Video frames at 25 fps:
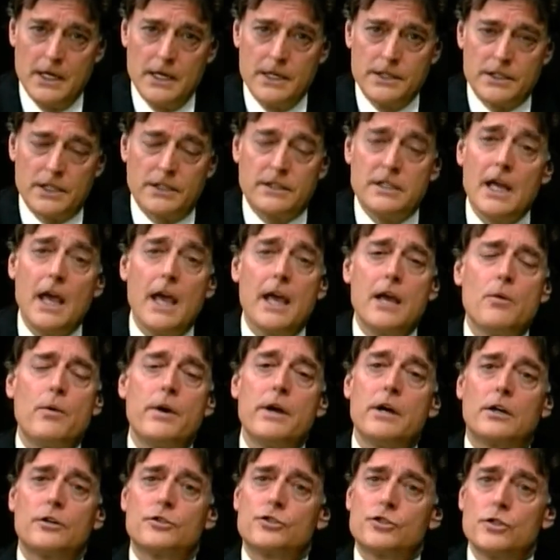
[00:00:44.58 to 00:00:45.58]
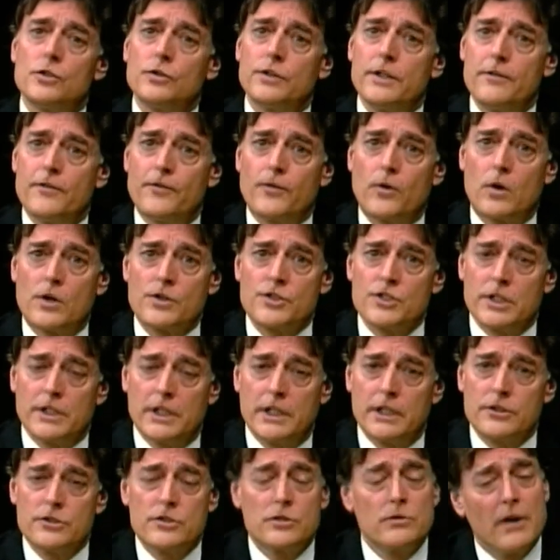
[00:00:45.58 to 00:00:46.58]
Today, we are truly
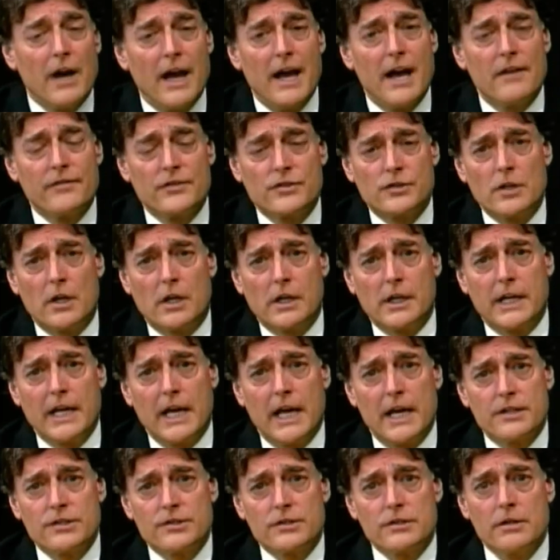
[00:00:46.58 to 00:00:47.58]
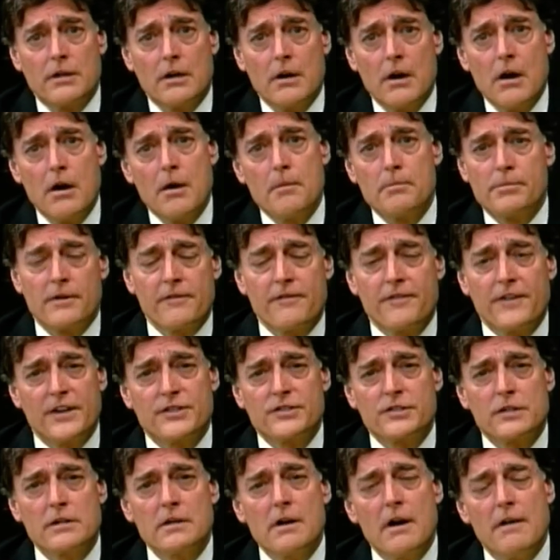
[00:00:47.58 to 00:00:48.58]
fortunate to have as our guest
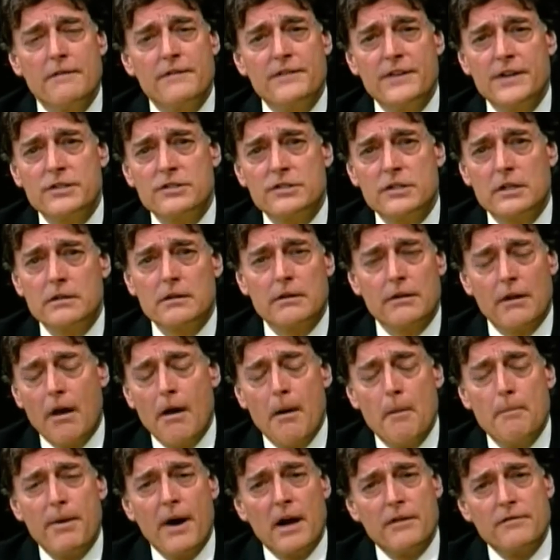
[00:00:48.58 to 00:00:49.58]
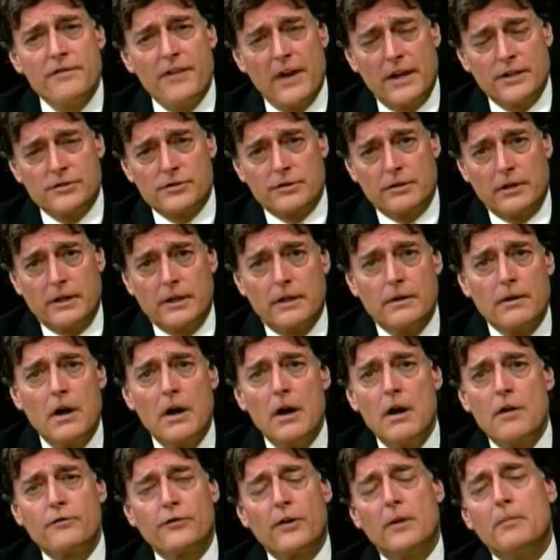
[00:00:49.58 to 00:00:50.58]
Professor Vincent Bonventre
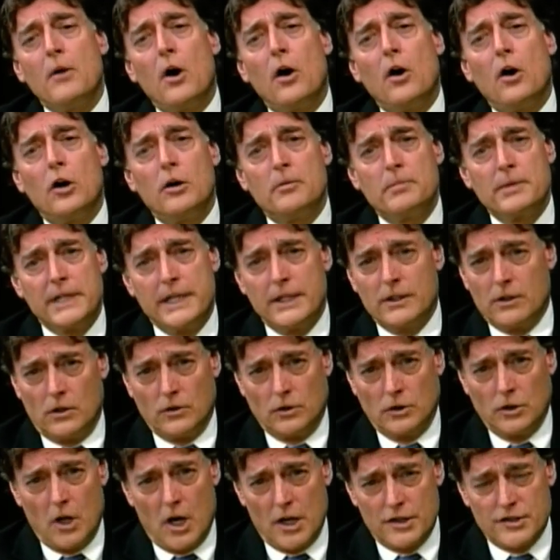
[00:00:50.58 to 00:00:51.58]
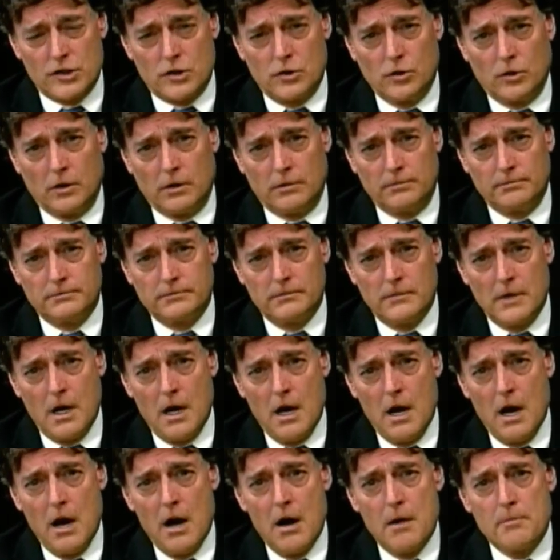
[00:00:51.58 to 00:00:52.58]
from Albany Law School.
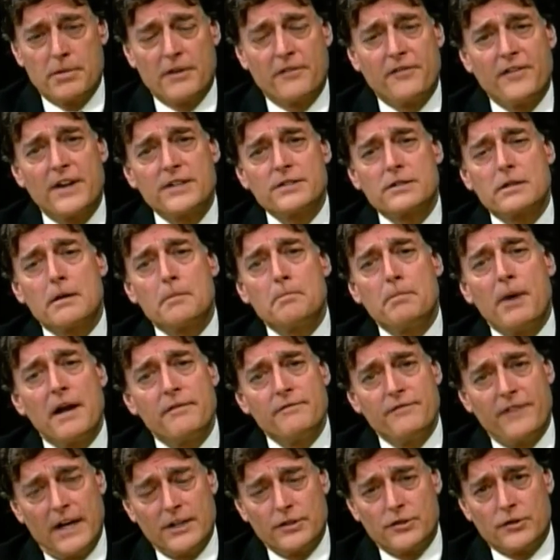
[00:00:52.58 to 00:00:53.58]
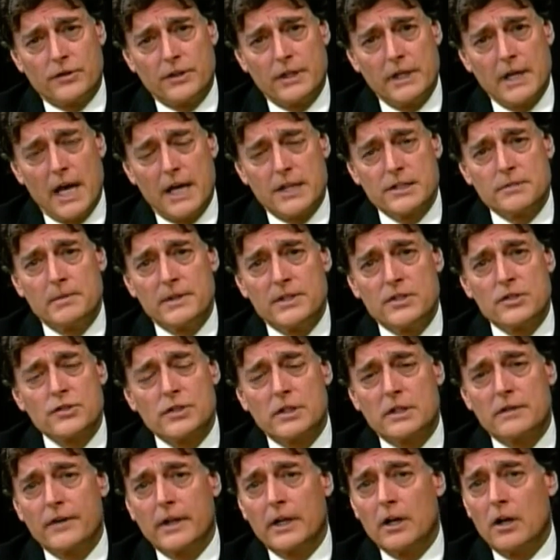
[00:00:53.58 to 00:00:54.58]
Professor Bonventre has been
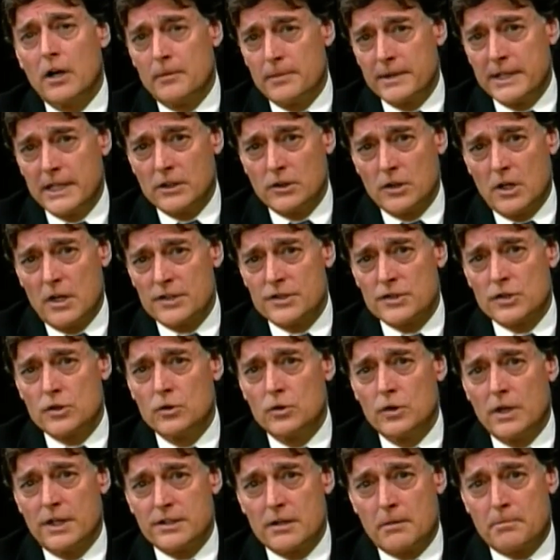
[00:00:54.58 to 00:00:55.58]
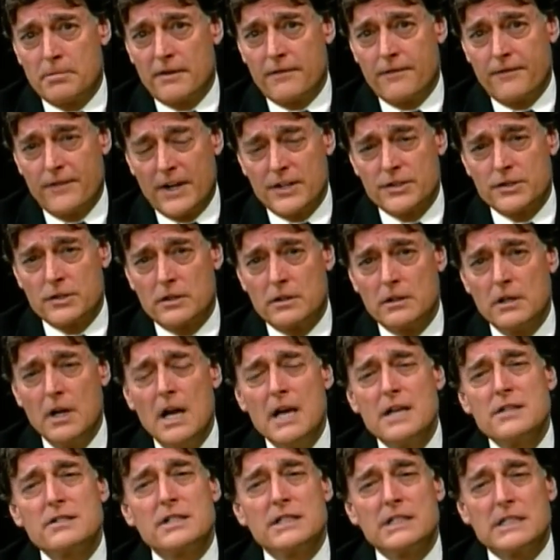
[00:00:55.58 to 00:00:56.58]
serving Albany Law School as a professor
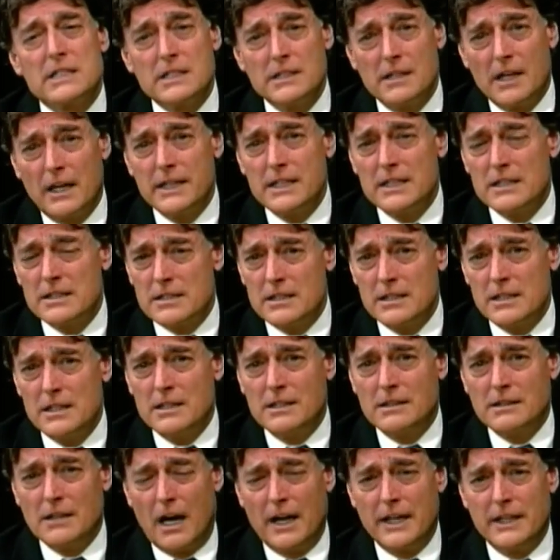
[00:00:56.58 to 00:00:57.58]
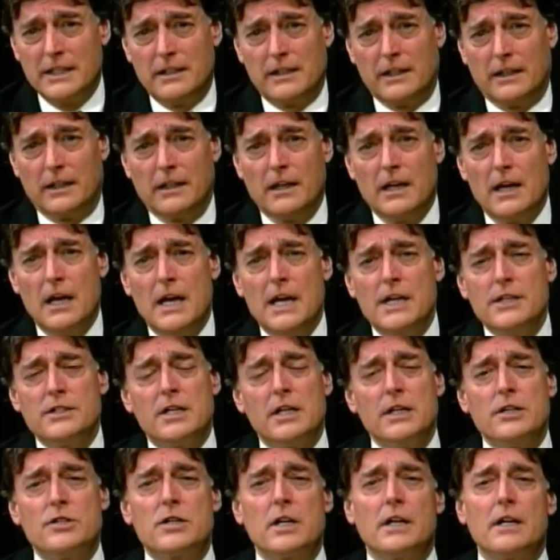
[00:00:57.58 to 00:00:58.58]
since nineteen ninety,
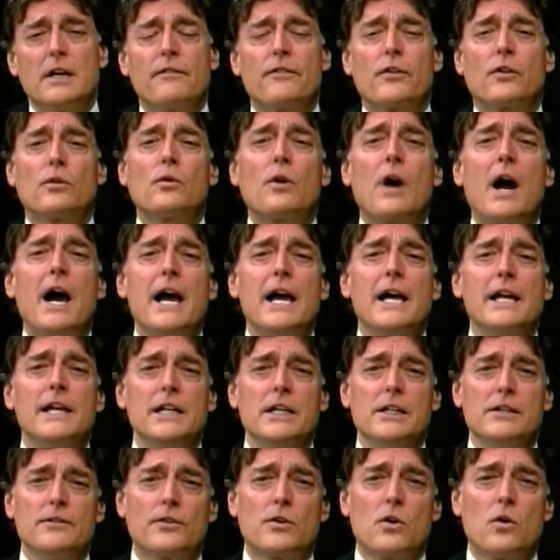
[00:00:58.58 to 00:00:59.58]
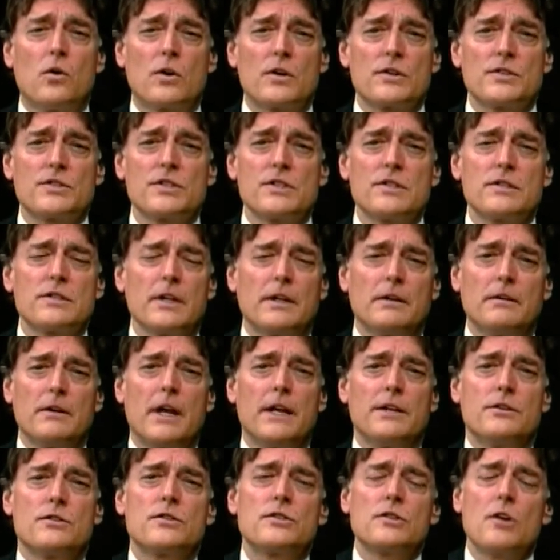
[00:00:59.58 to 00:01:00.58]
teaching a variety of courses in,
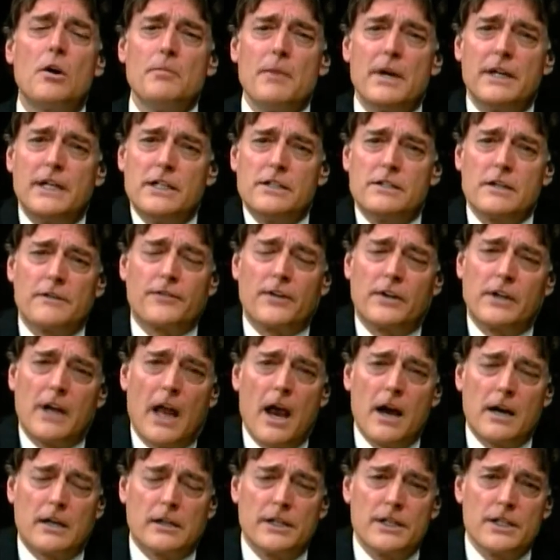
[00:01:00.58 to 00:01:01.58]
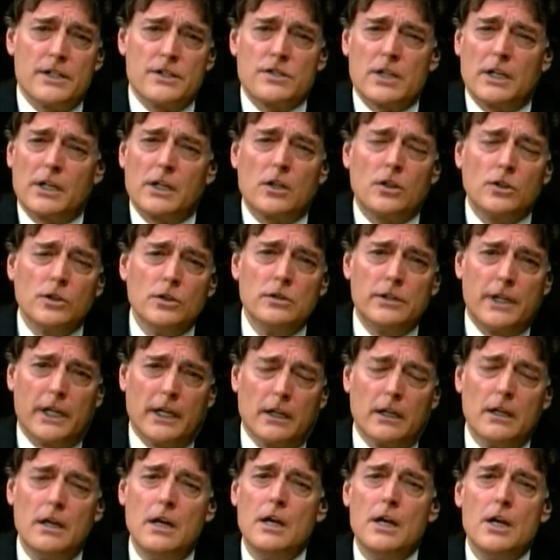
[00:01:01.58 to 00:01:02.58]
in so many different areas,
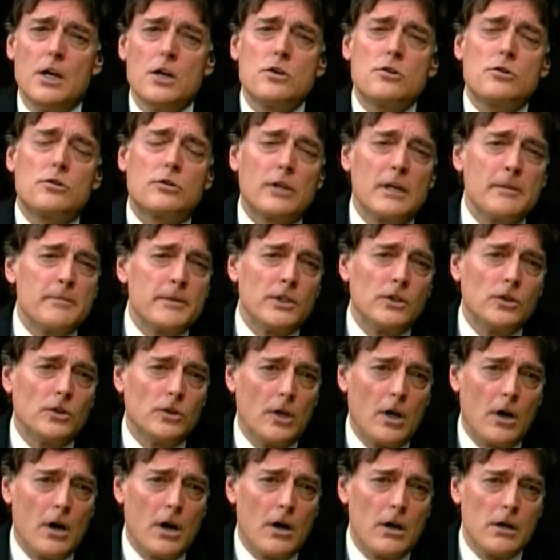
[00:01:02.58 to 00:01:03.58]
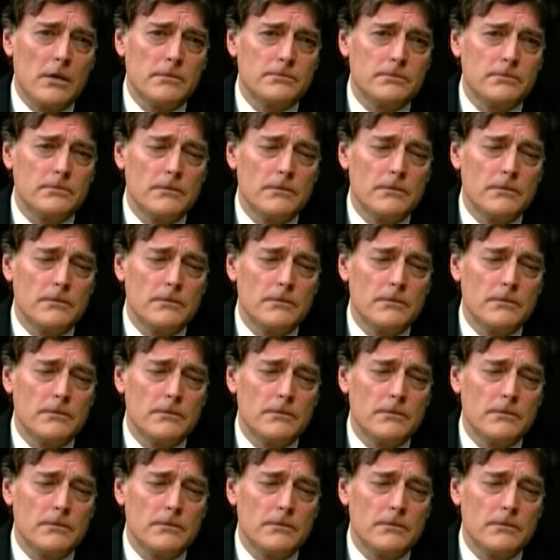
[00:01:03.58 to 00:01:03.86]
including criminal law,